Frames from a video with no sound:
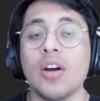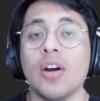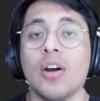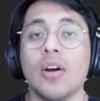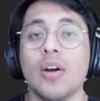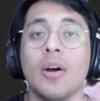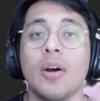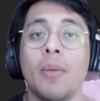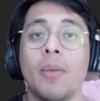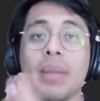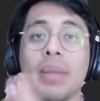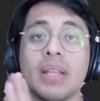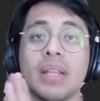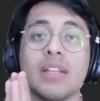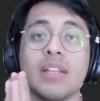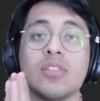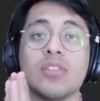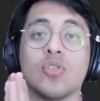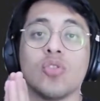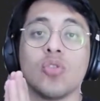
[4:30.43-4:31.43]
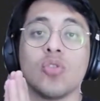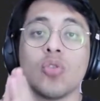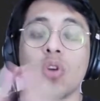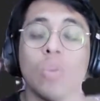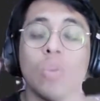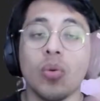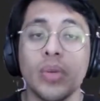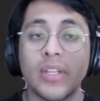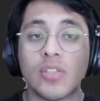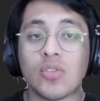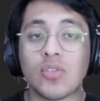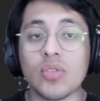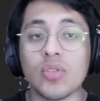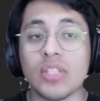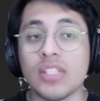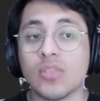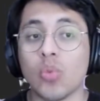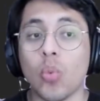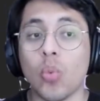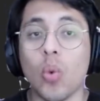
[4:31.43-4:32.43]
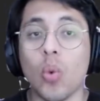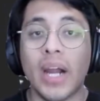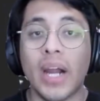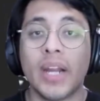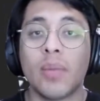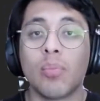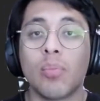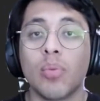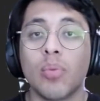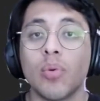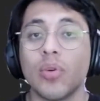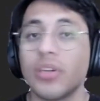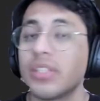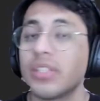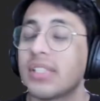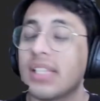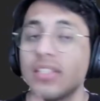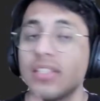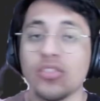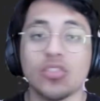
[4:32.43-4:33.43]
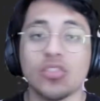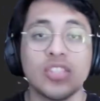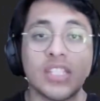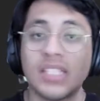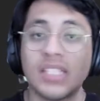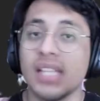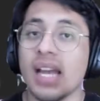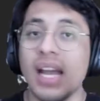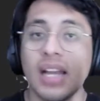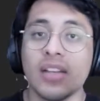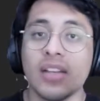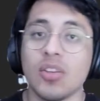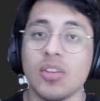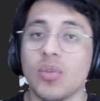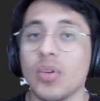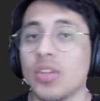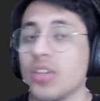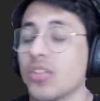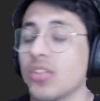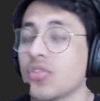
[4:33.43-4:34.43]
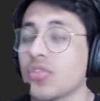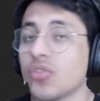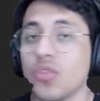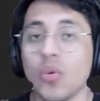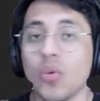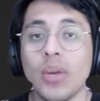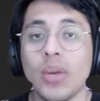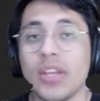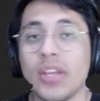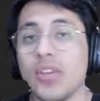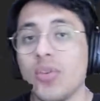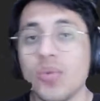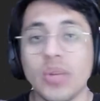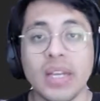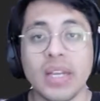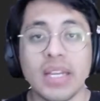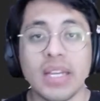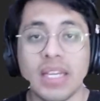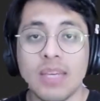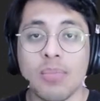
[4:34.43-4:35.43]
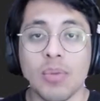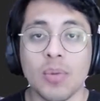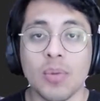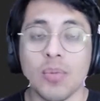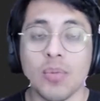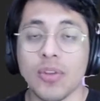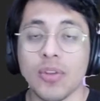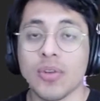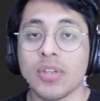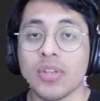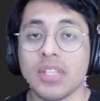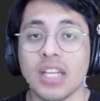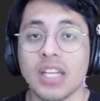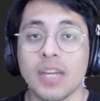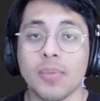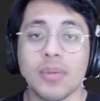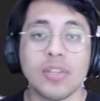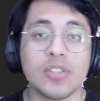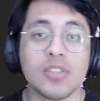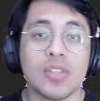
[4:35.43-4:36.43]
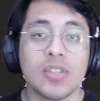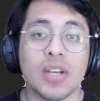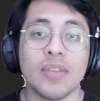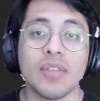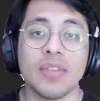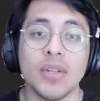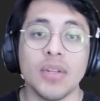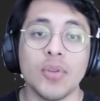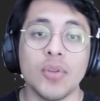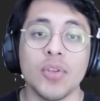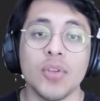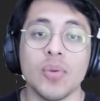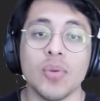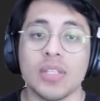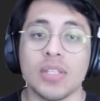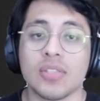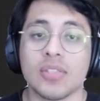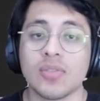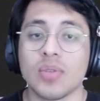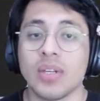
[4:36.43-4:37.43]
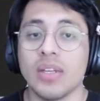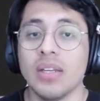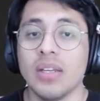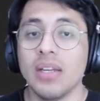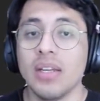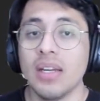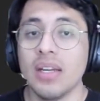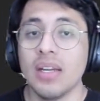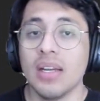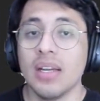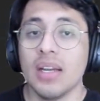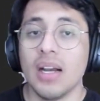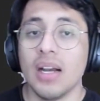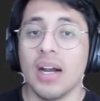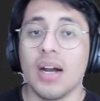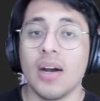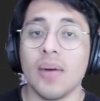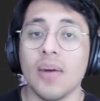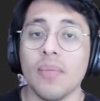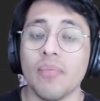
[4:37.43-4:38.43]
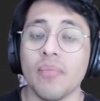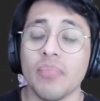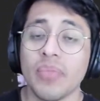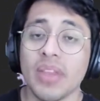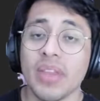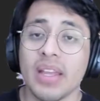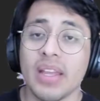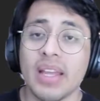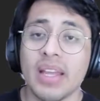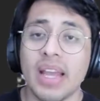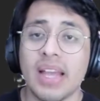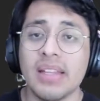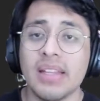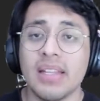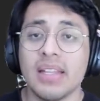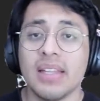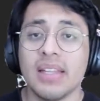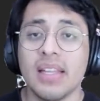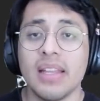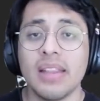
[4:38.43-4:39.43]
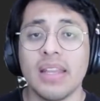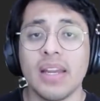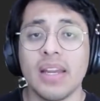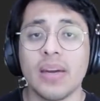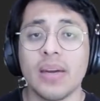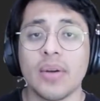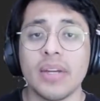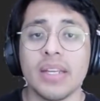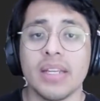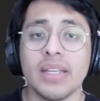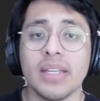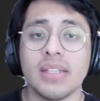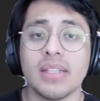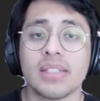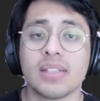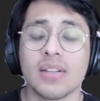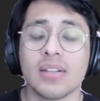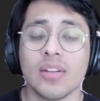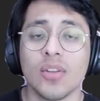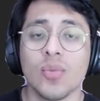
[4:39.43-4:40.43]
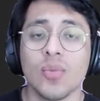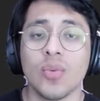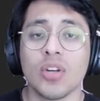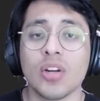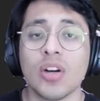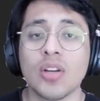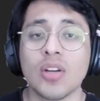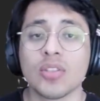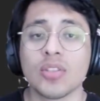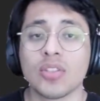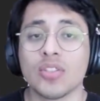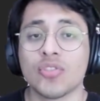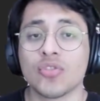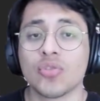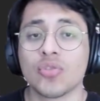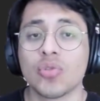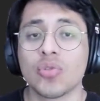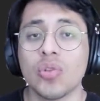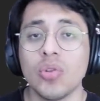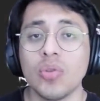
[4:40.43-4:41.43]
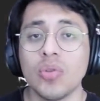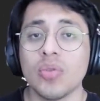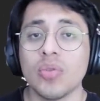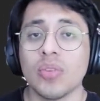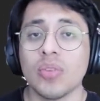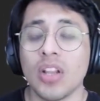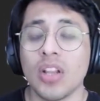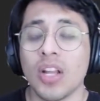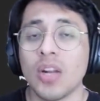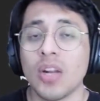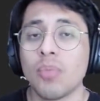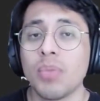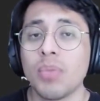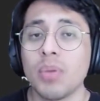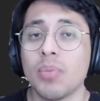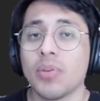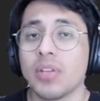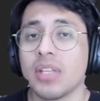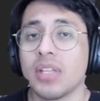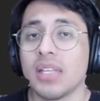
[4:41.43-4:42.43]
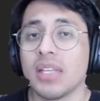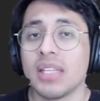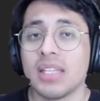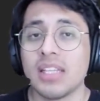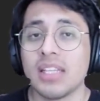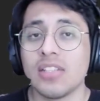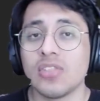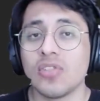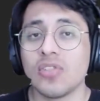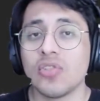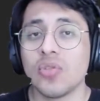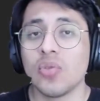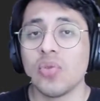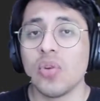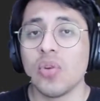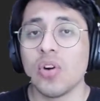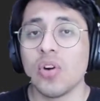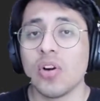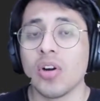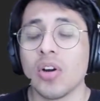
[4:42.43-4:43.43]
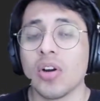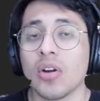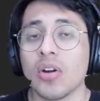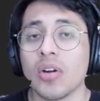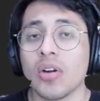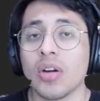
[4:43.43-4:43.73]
ability to go into these wide boards that just attack you, and there's no way you can keep up with your deck because you have little units, right? And then there is another one called control. A lot of people think these two are